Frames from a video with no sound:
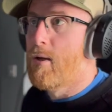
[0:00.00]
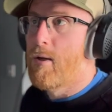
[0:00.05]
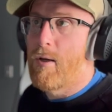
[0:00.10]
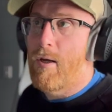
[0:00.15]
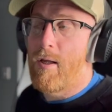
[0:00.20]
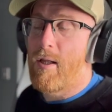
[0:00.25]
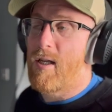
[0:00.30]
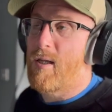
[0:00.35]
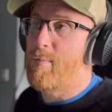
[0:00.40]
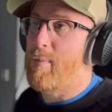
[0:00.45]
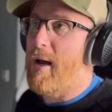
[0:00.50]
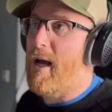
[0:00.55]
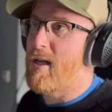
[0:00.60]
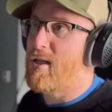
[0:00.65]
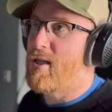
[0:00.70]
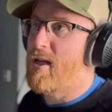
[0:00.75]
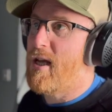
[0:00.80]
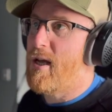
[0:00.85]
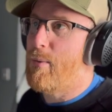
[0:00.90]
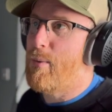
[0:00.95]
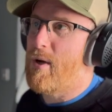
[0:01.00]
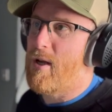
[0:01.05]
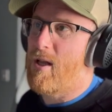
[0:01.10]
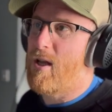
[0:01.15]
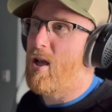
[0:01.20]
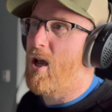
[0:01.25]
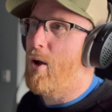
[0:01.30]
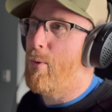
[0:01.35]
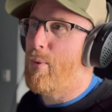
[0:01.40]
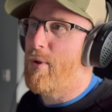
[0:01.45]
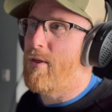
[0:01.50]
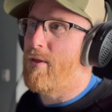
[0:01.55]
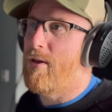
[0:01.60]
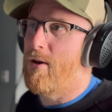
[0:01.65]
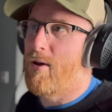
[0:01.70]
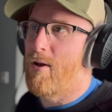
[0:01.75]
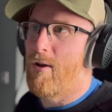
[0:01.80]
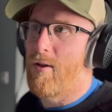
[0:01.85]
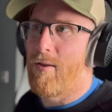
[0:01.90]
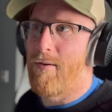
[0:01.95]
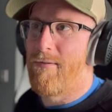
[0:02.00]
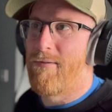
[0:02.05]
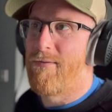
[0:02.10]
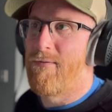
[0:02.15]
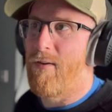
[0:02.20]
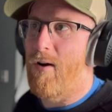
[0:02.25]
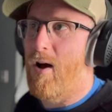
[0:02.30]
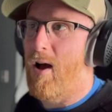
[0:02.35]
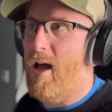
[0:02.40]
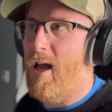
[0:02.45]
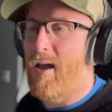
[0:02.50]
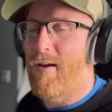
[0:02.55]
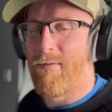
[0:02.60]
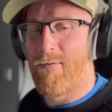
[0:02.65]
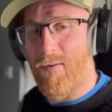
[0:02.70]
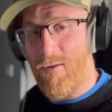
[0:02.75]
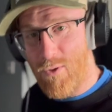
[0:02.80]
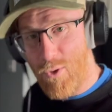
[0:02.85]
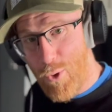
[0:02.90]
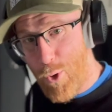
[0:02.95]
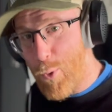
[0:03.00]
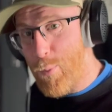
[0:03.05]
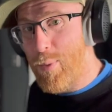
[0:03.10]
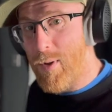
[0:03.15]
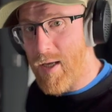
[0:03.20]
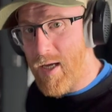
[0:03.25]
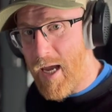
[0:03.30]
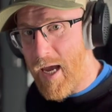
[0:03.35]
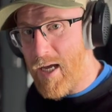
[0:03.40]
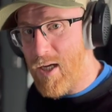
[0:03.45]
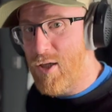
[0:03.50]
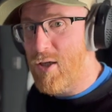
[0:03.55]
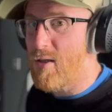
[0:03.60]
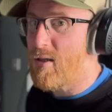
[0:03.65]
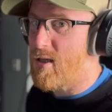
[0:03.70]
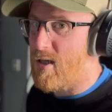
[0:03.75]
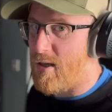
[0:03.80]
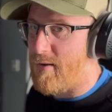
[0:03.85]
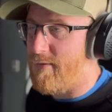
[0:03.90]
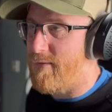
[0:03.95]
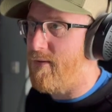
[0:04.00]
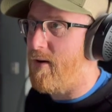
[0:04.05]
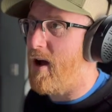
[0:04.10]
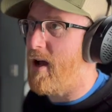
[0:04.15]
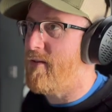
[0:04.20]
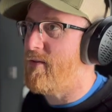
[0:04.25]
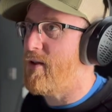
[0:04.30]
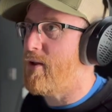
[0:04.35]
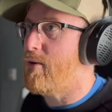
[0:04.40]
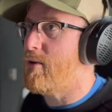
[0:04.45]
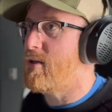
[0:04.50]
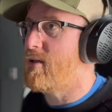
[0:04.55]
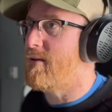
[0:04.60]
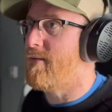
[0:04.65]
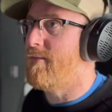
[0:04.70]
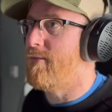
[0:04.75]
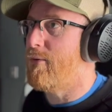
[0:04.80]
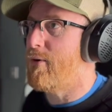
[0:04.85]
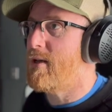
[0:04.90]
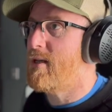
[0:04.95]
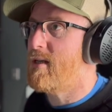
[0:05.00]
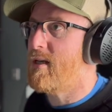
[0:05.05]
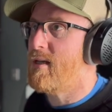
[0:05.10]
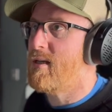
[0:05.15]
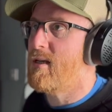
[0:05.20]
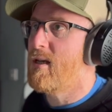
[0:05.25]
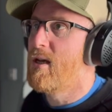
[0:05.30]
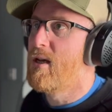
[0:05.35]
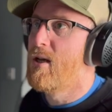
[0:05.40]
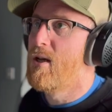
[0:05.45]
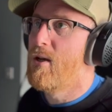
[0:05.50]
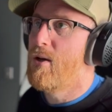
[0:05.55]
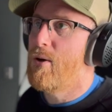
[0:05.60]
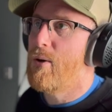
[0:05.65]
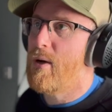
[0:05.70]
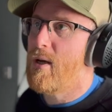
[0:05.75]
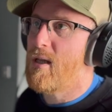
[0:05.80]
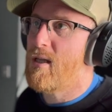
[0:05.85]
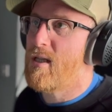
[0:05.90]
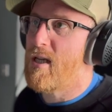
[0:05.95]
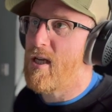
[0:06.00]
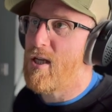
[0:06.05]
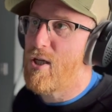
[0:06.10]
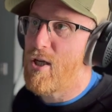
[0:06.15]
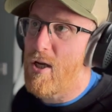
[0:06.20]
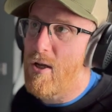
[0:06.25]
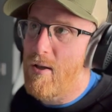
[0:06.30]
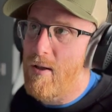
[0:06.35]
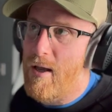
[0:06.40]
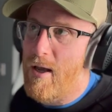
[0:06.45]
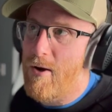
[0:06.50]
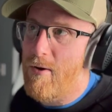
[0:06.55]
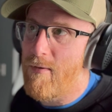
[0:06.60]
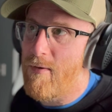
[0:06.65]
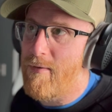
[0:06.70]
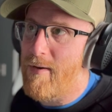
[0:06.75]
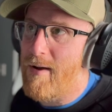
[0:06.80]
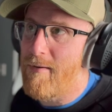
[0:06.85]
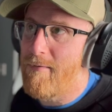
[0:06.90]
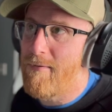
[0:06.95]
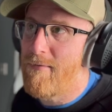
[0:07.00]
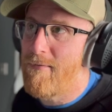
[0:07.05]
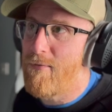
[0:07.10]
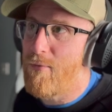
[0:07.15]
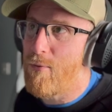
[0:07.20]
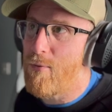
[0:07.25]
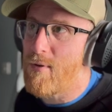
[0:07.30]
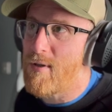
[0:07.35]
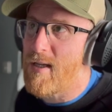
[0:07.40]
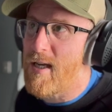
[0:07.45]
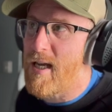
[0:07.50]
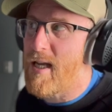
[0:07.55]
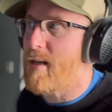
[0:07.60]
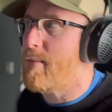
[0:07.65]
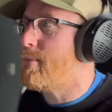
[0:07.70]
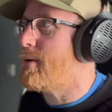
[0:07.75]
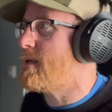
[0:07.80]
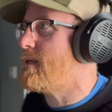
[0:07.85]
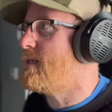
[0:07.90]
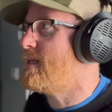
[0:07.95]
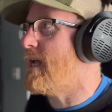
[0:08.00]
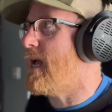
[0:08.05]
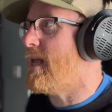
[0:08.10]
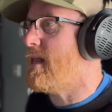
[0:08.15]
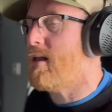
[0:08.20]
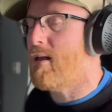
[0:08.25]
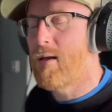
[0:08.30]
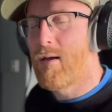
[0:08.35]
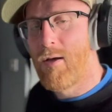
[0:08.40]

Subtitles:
In this patch here, we're going to go with the 5 duplications, so the 5 unison voices. Bit of the detune here of around 14%.